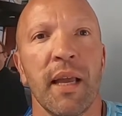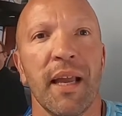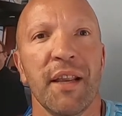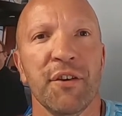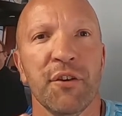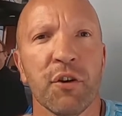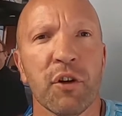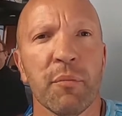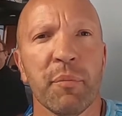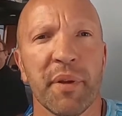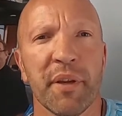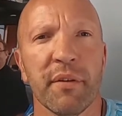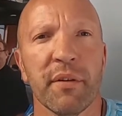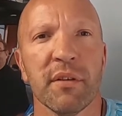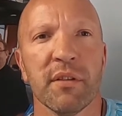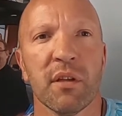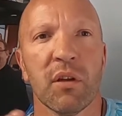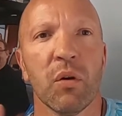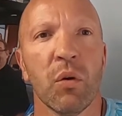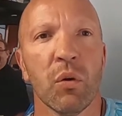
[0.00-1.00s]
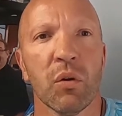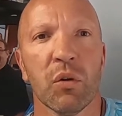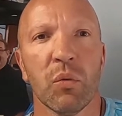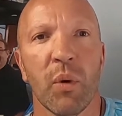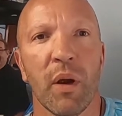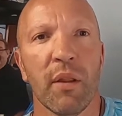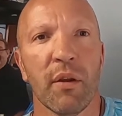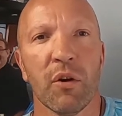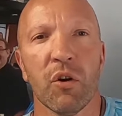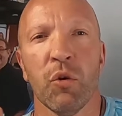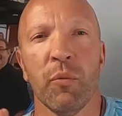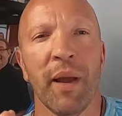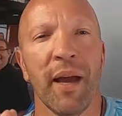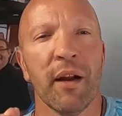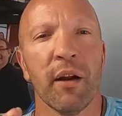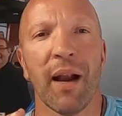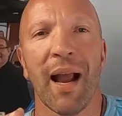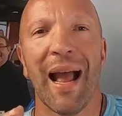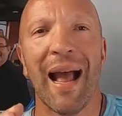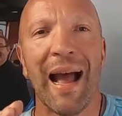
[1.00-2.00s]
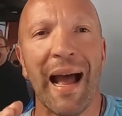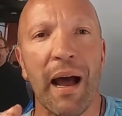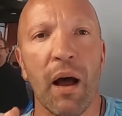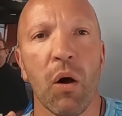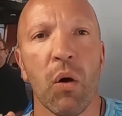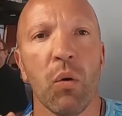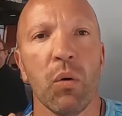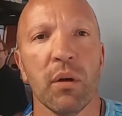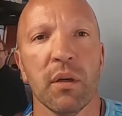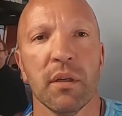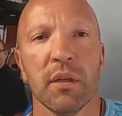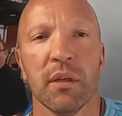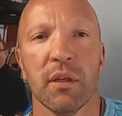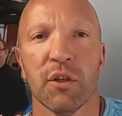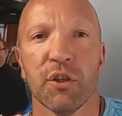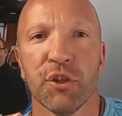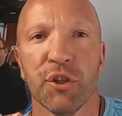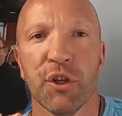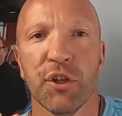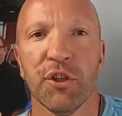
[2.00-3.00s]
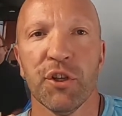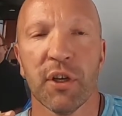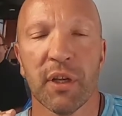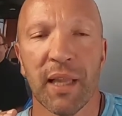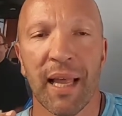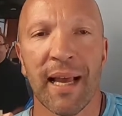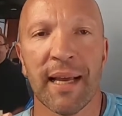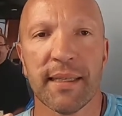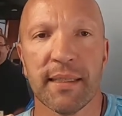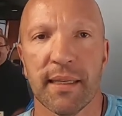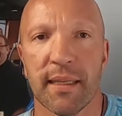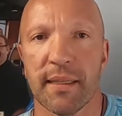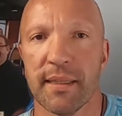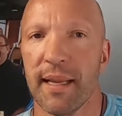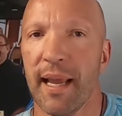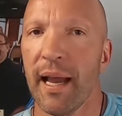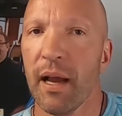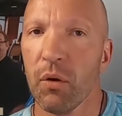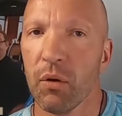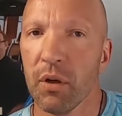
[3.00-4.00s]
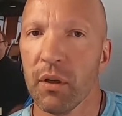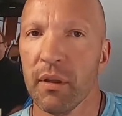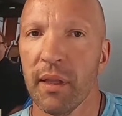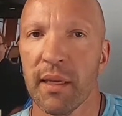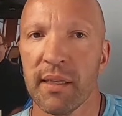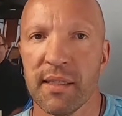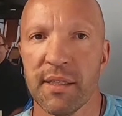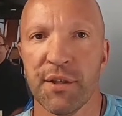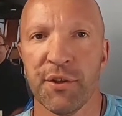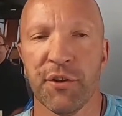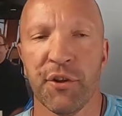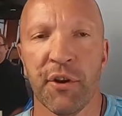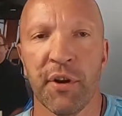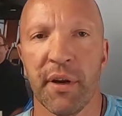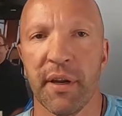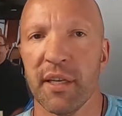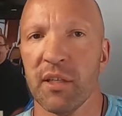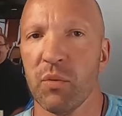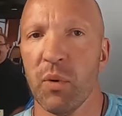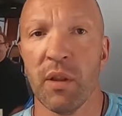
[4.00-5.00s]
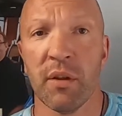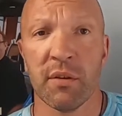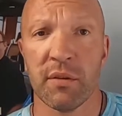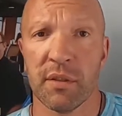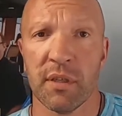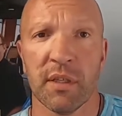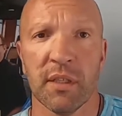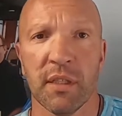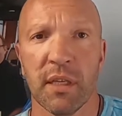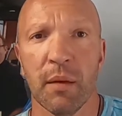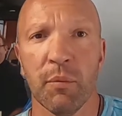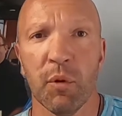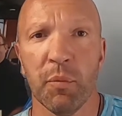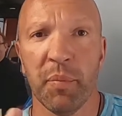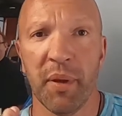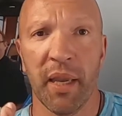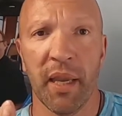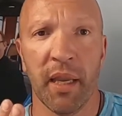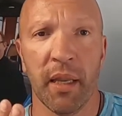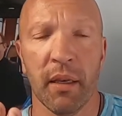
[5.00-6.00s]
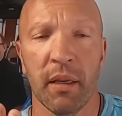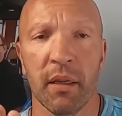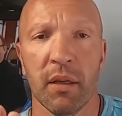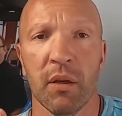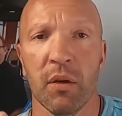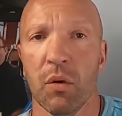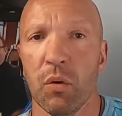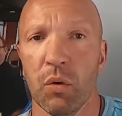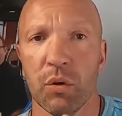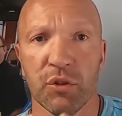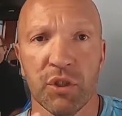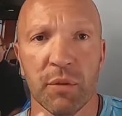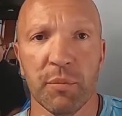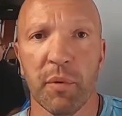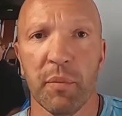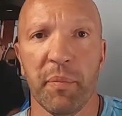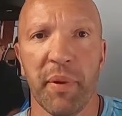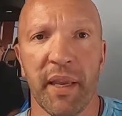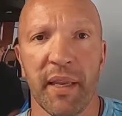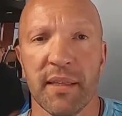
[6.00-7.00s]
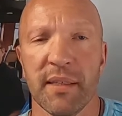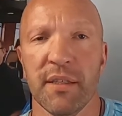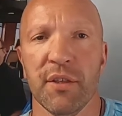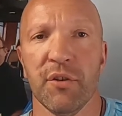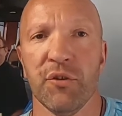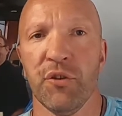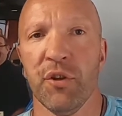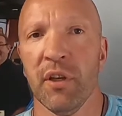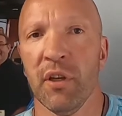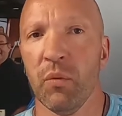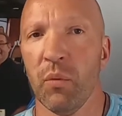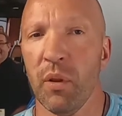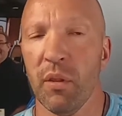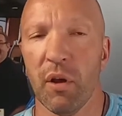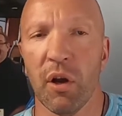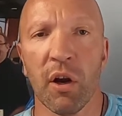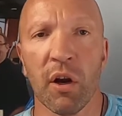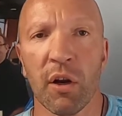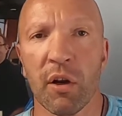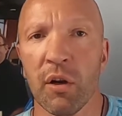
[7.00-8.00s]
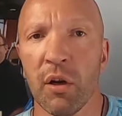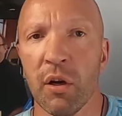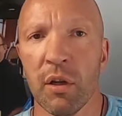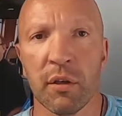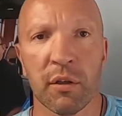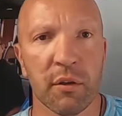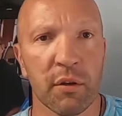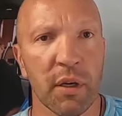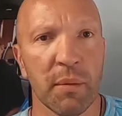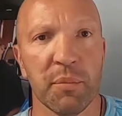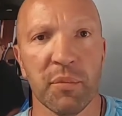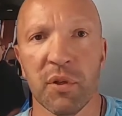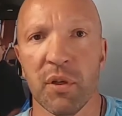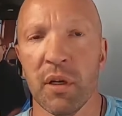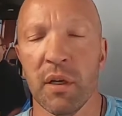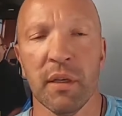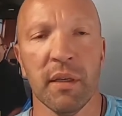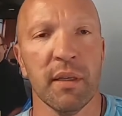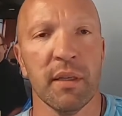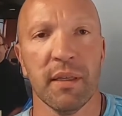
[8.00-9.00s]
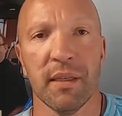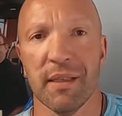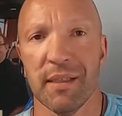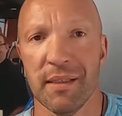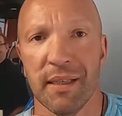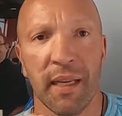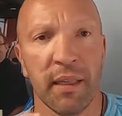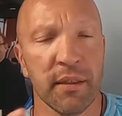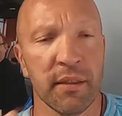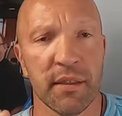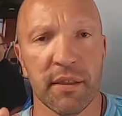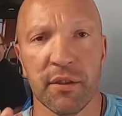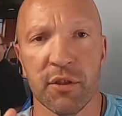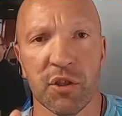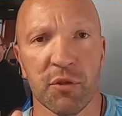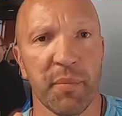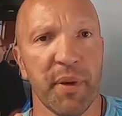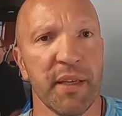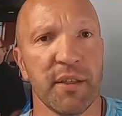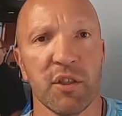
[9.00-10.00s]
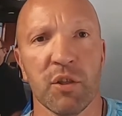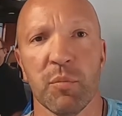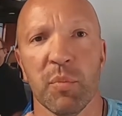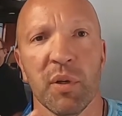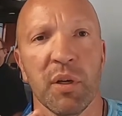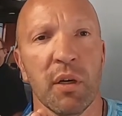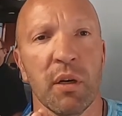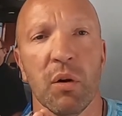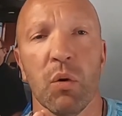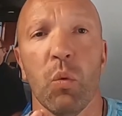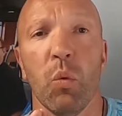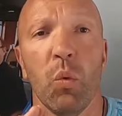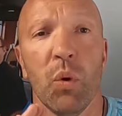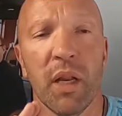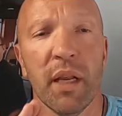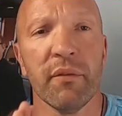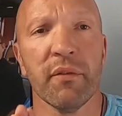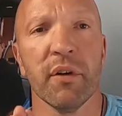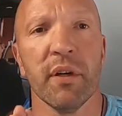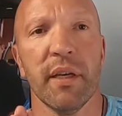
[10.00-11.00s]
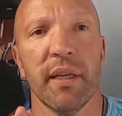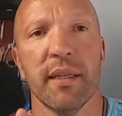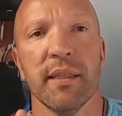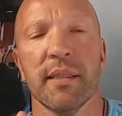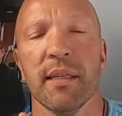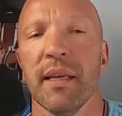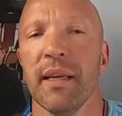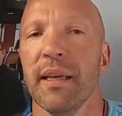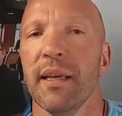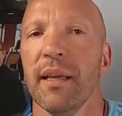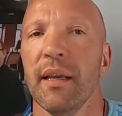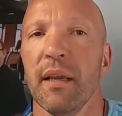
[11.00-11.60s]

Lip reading: And during periods of colder weather, no matter how good your glass is, how good that sealed unit is, whether it's a double pane or triple pane sealed unit with argon, krypton, stainless steel spacer bar, whatever it is,